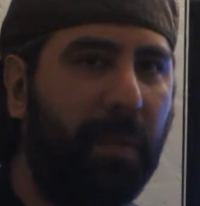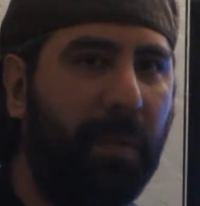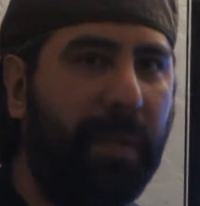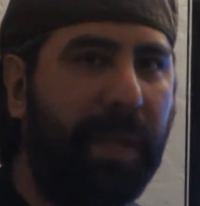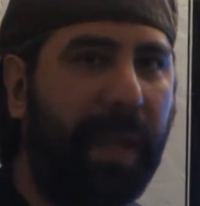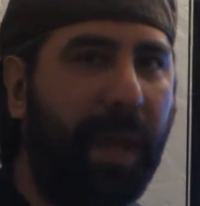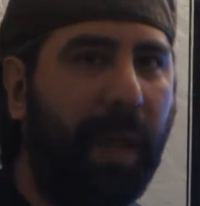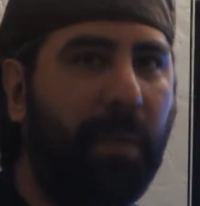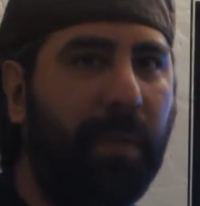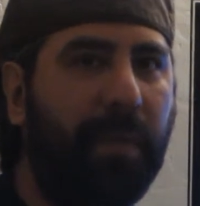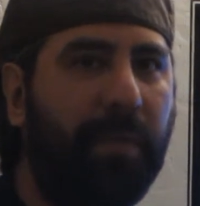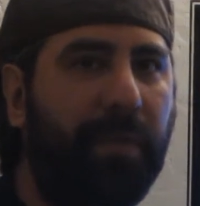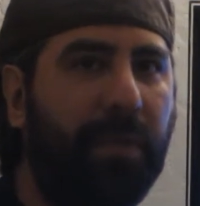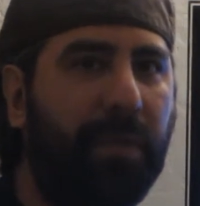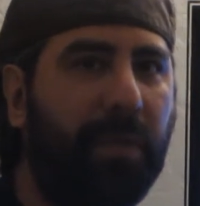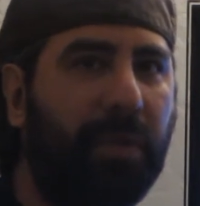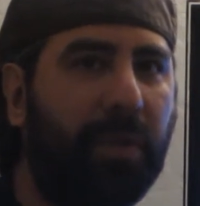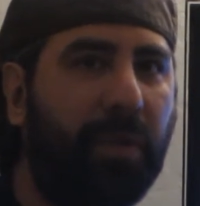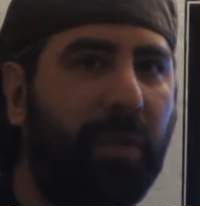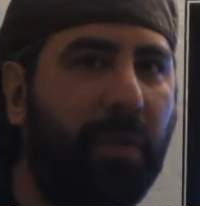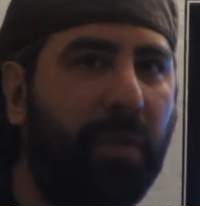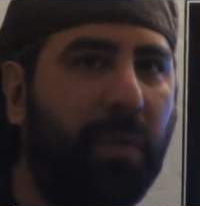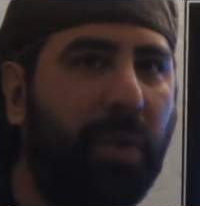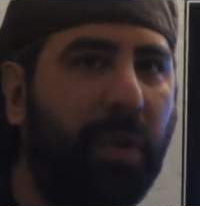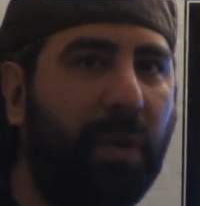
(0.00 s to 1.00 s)
Now when Future
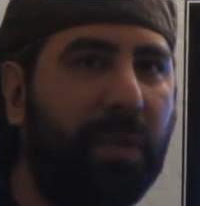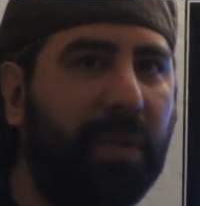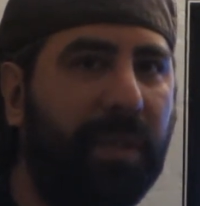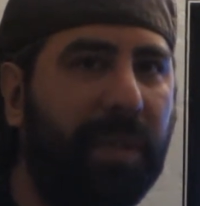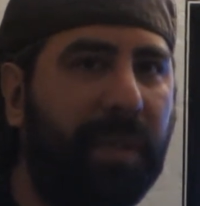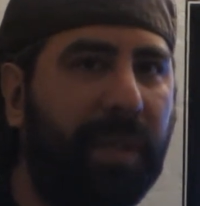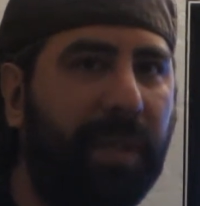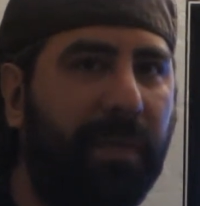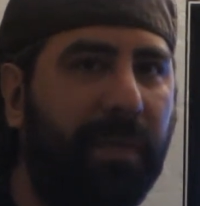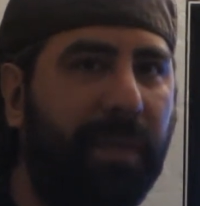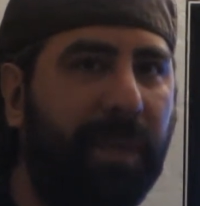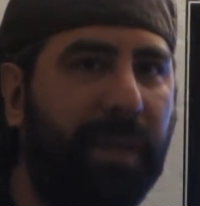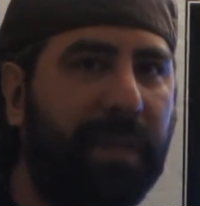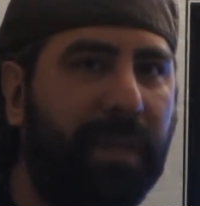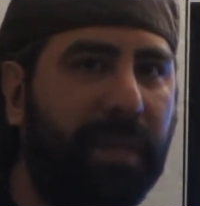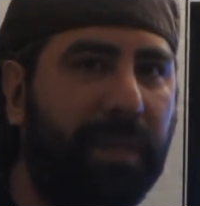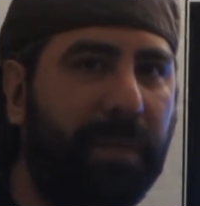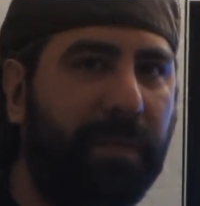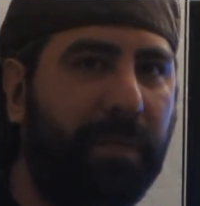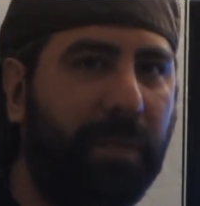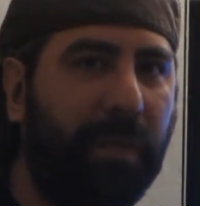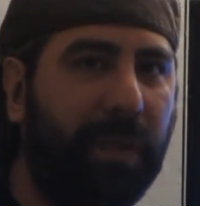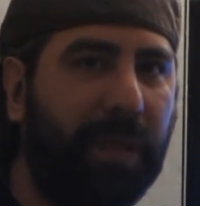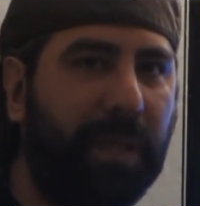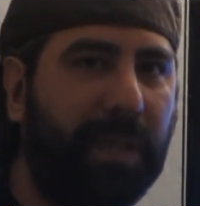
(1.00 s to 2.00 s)
Crew goes on the
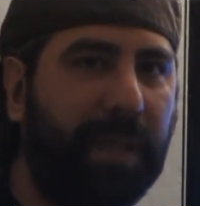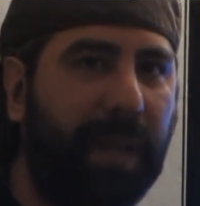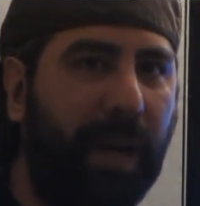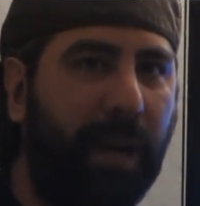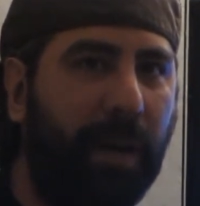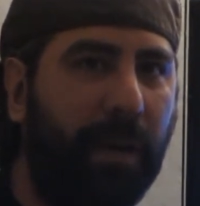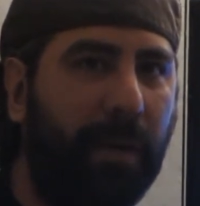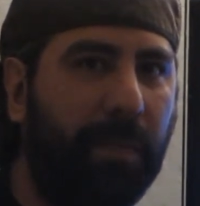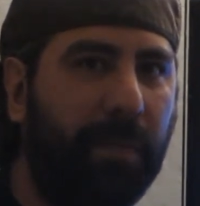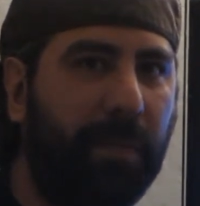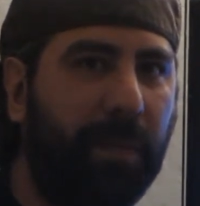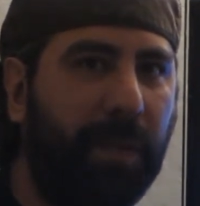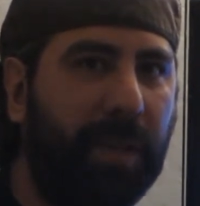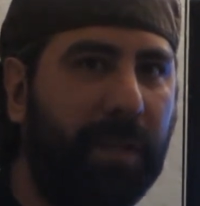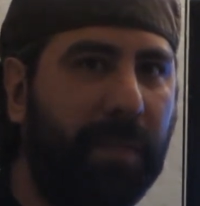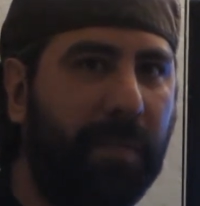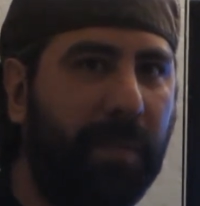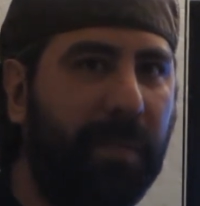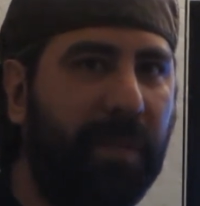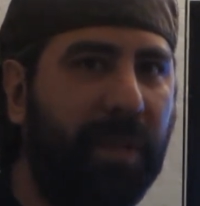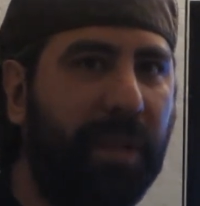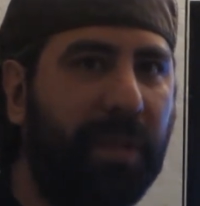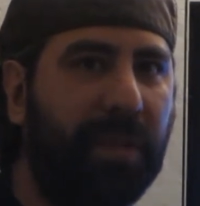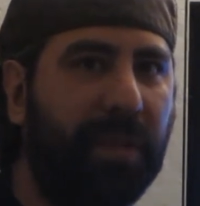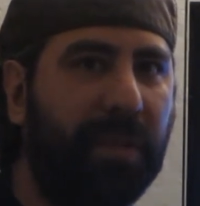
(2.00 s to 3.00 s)
offensive for the tower for
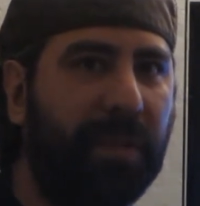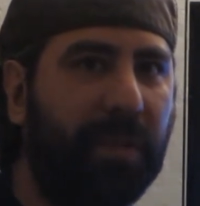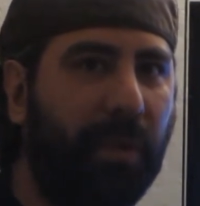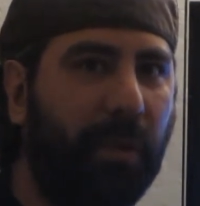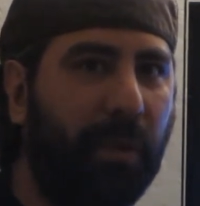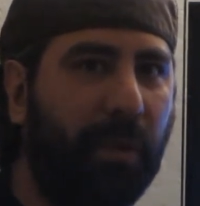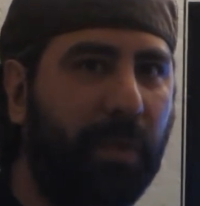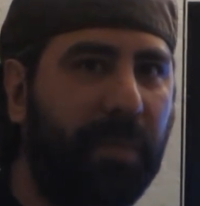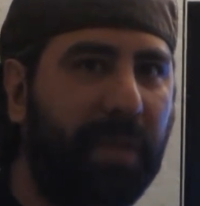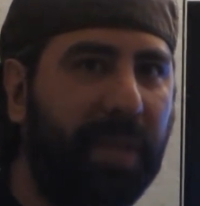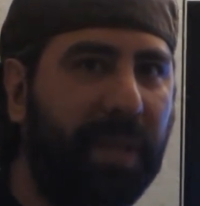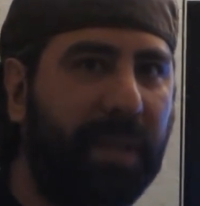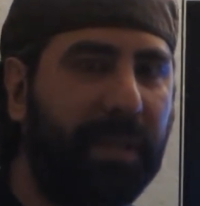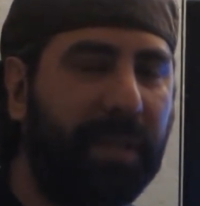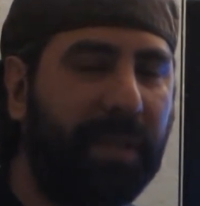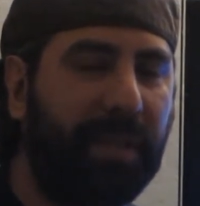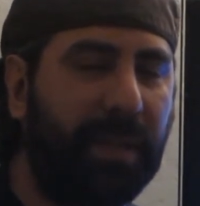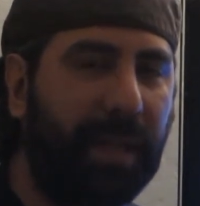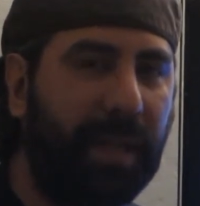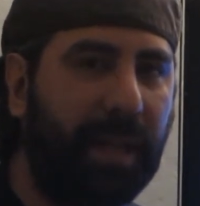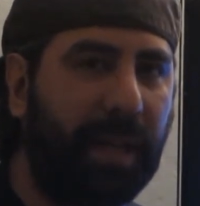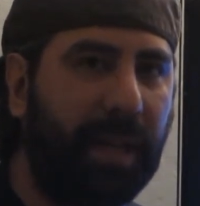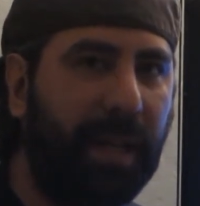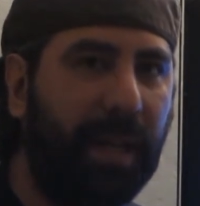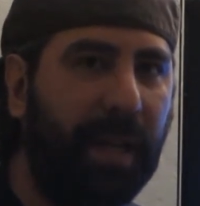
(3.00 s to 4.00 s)
SM Munitions Core B and
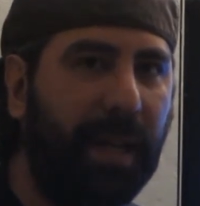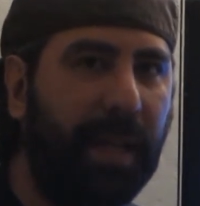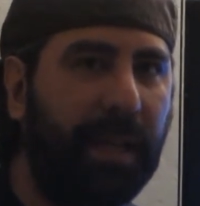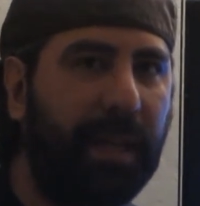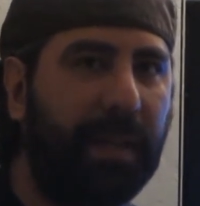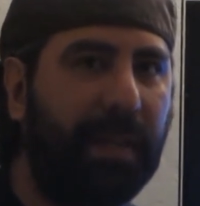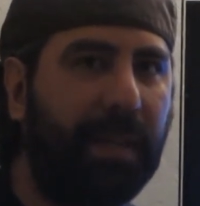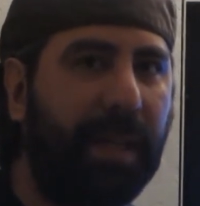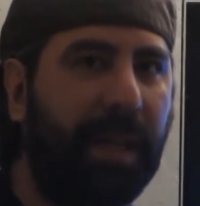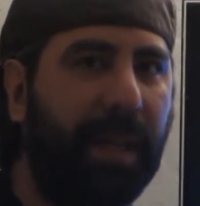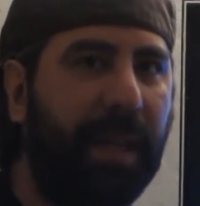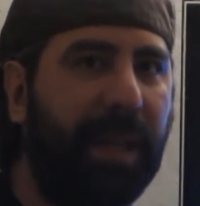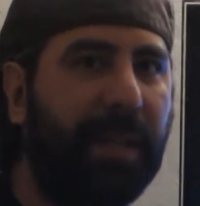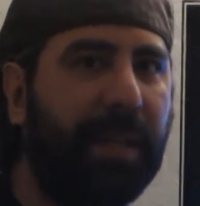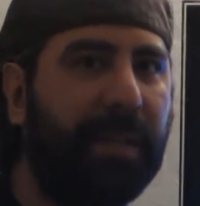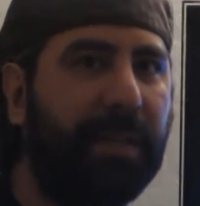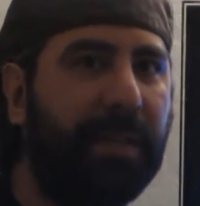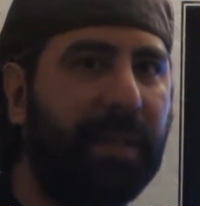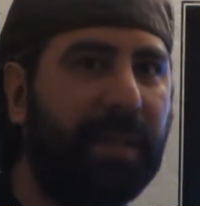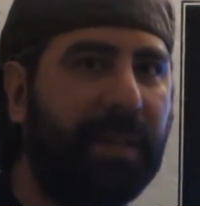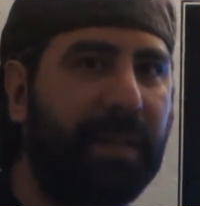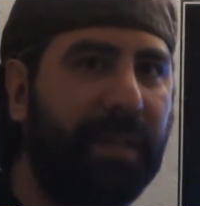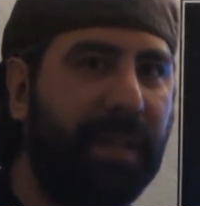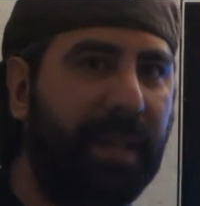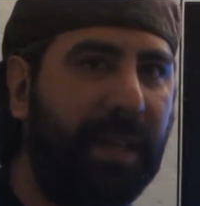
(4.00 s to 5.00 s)
C, they
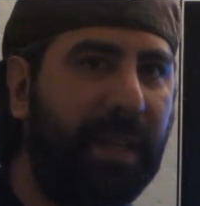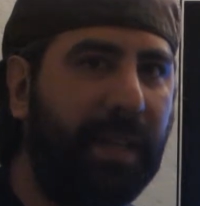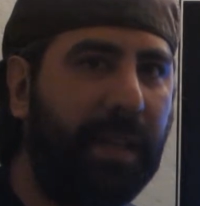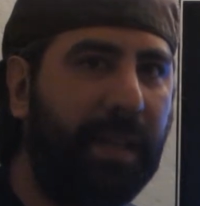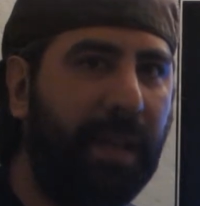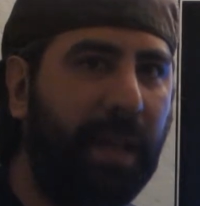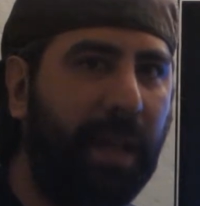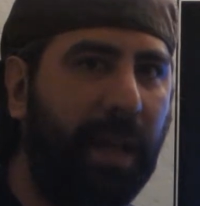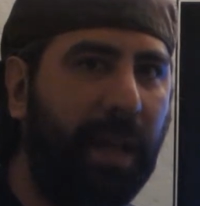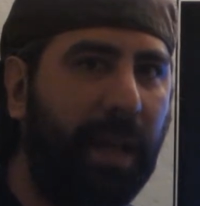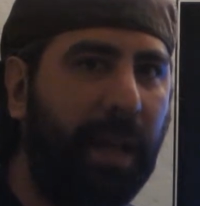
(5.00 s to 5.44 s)
succeed.